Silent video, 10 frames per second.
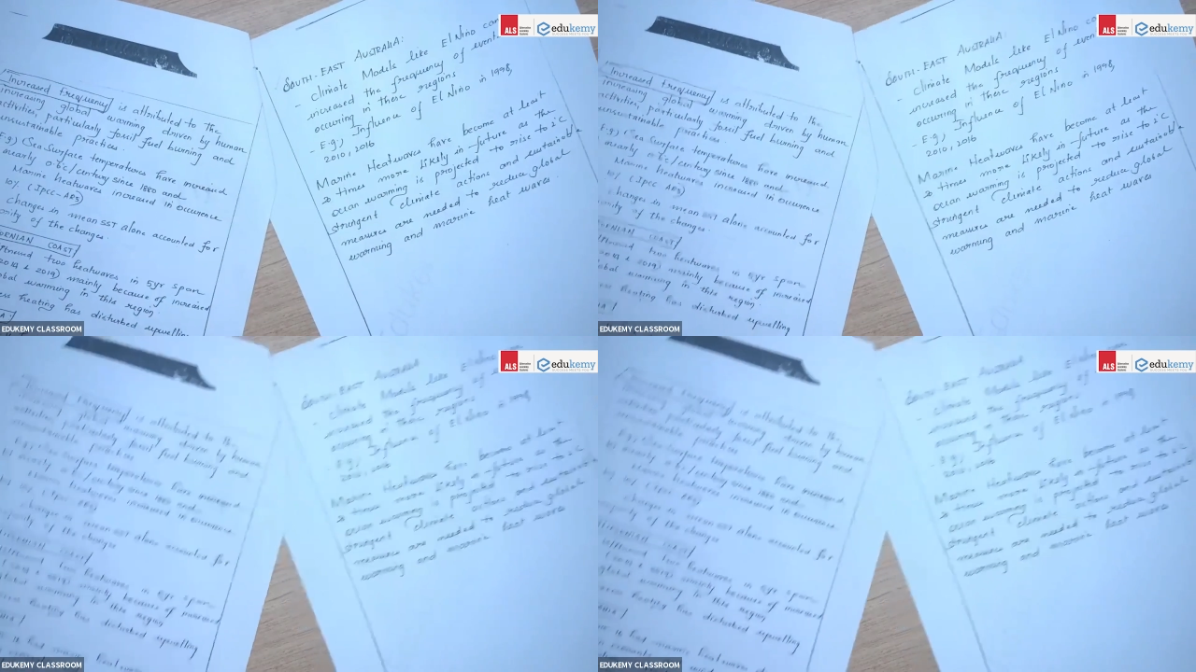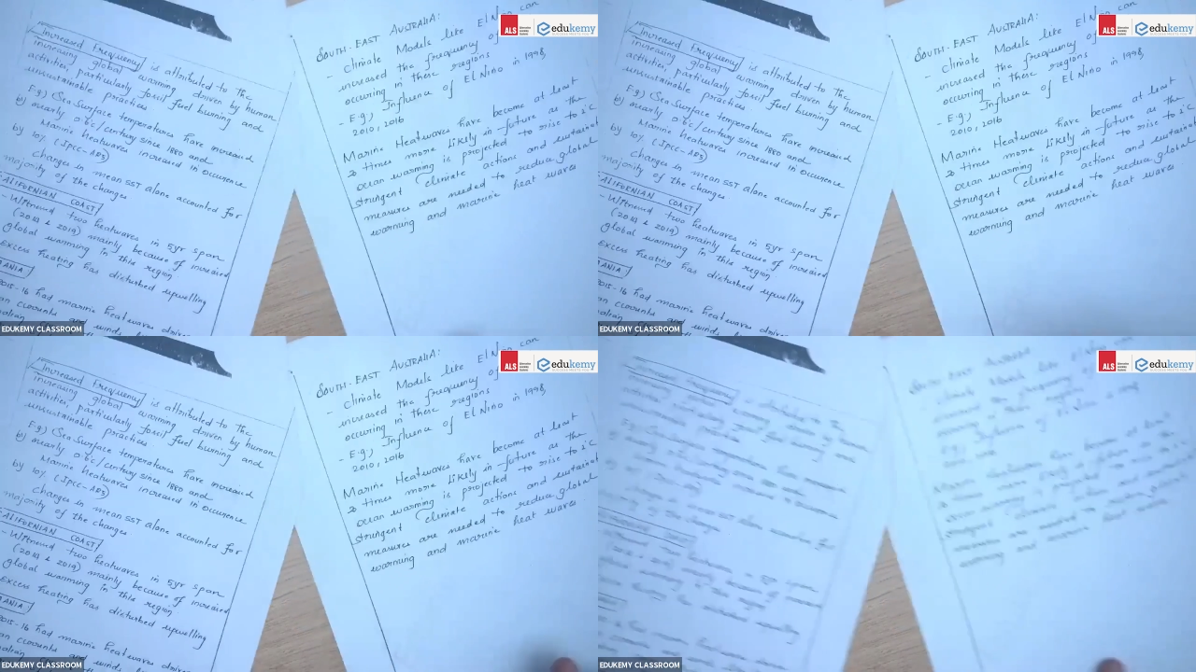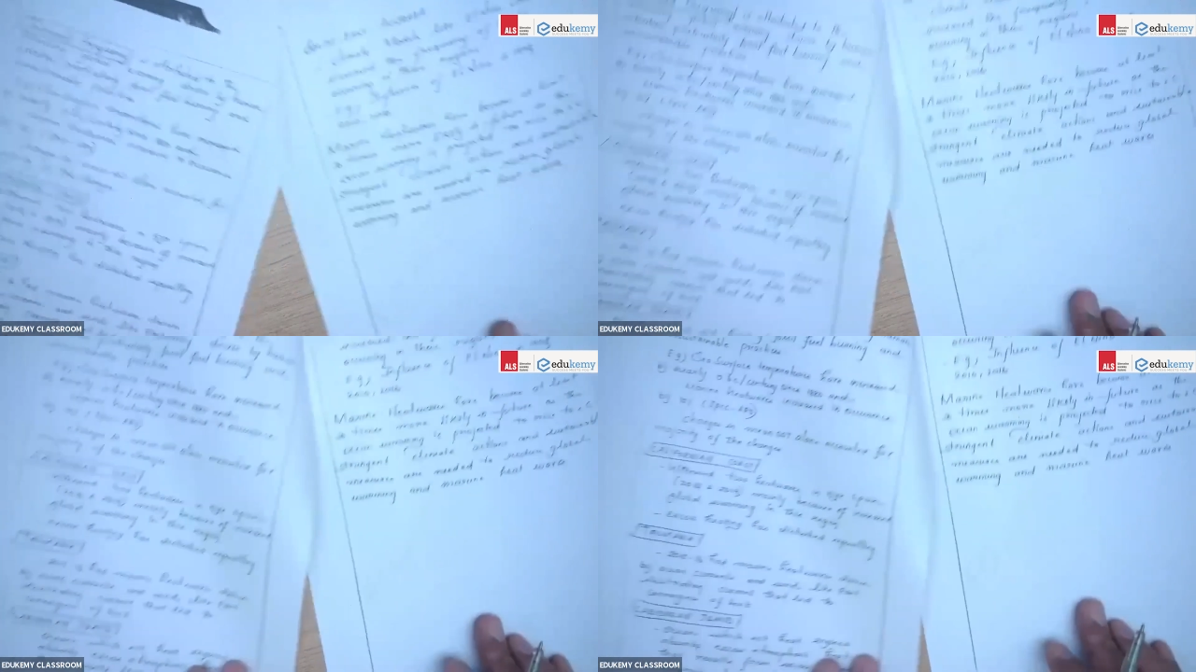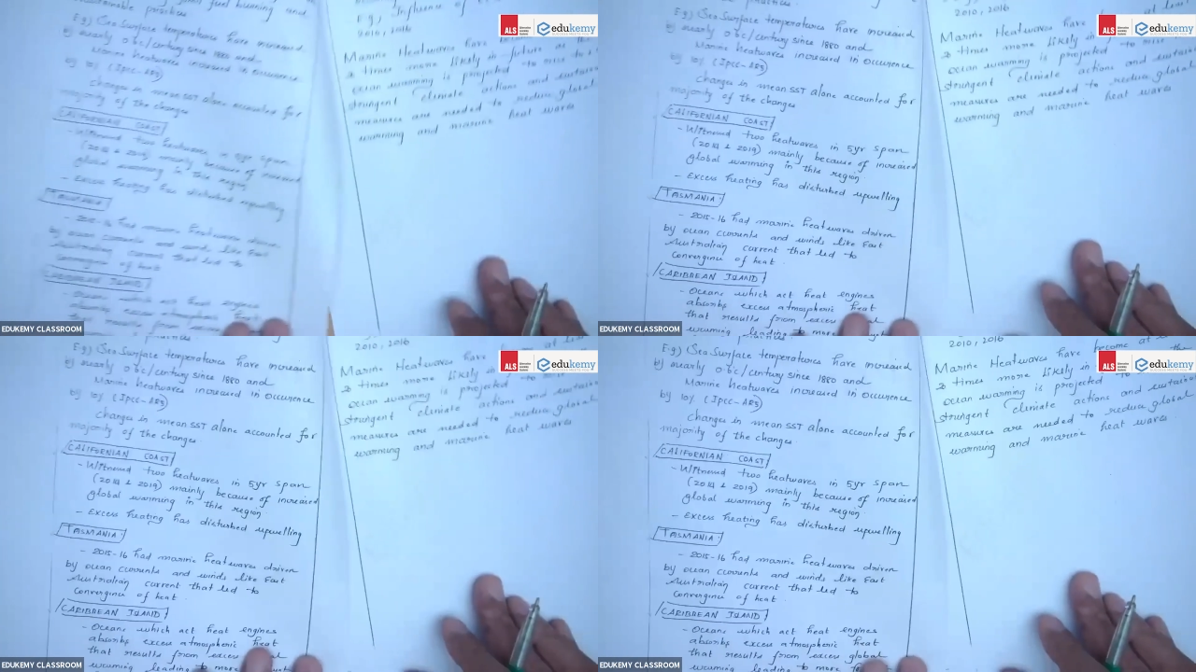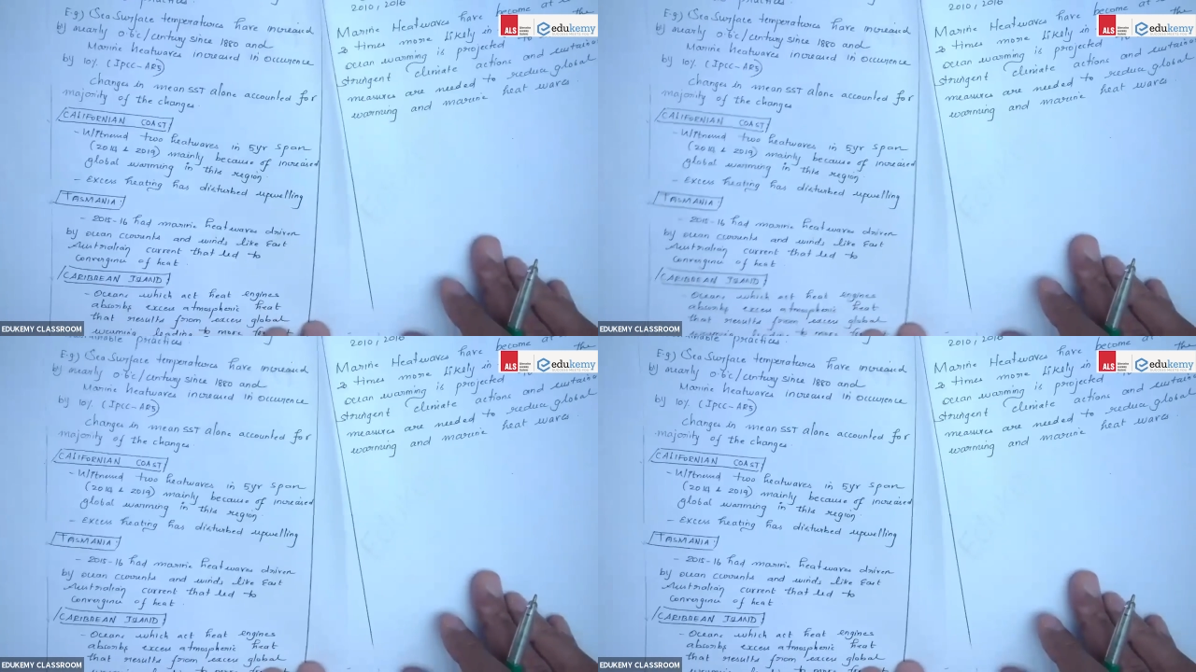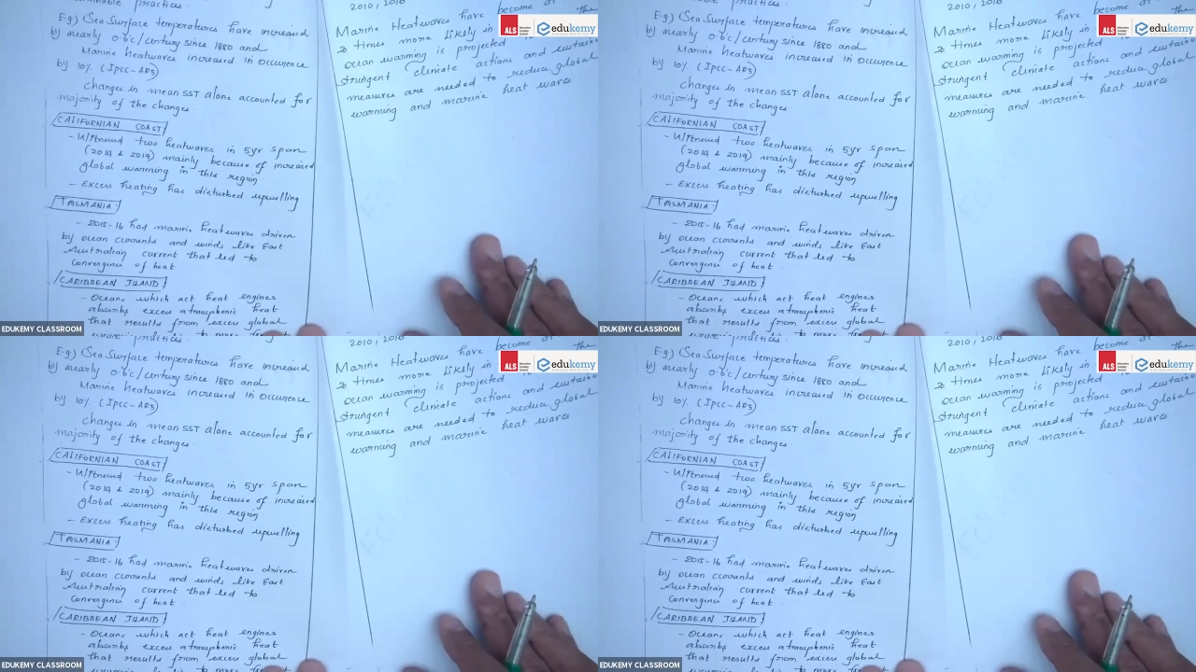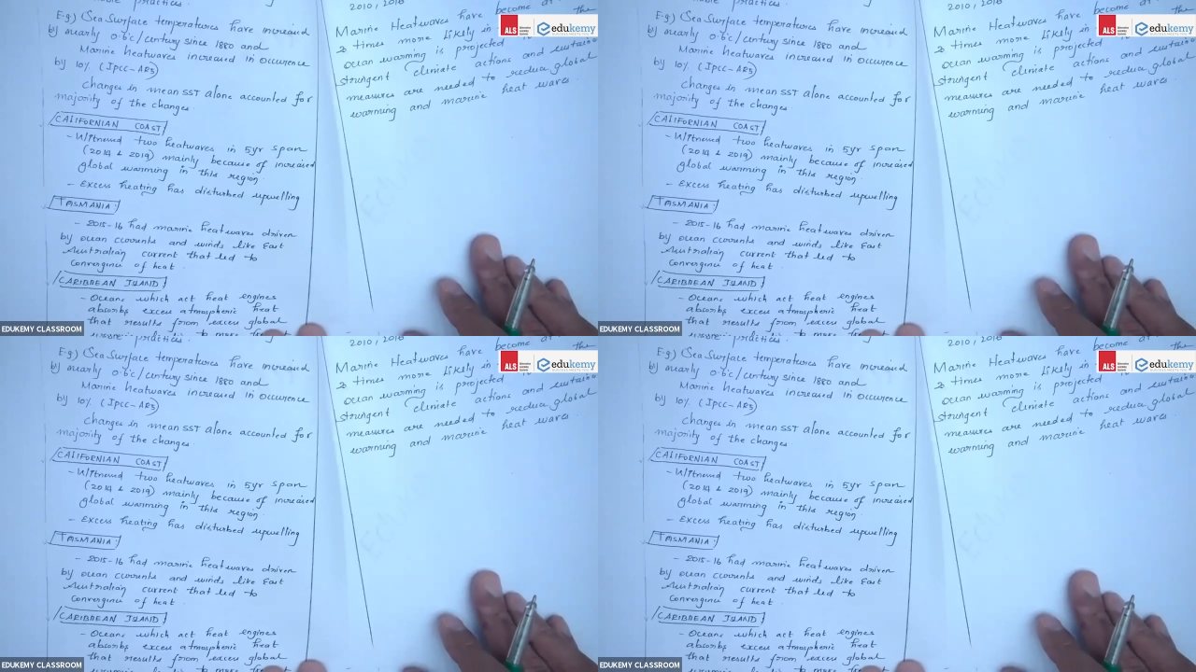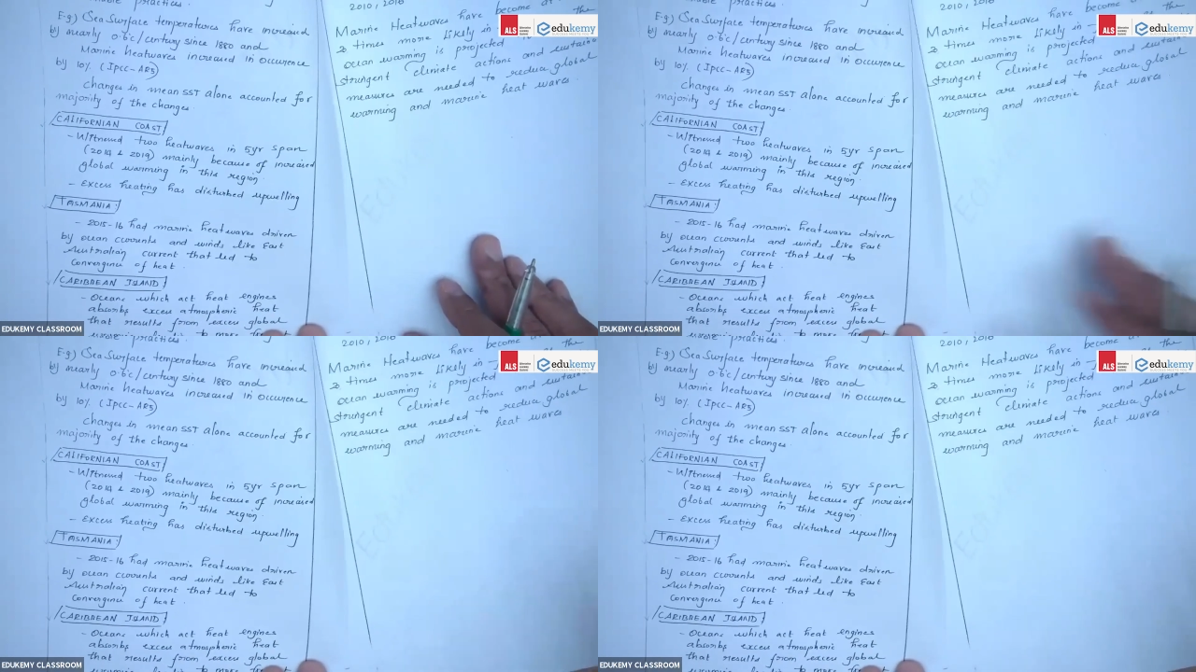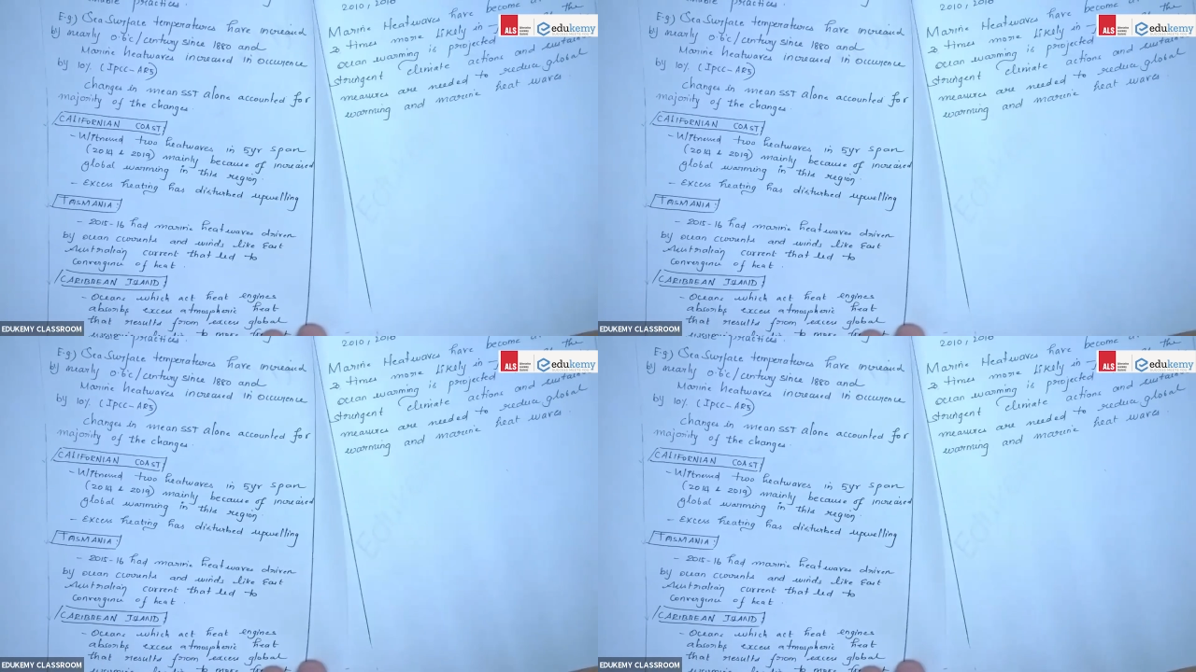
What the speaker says: [unreadable: no face in view]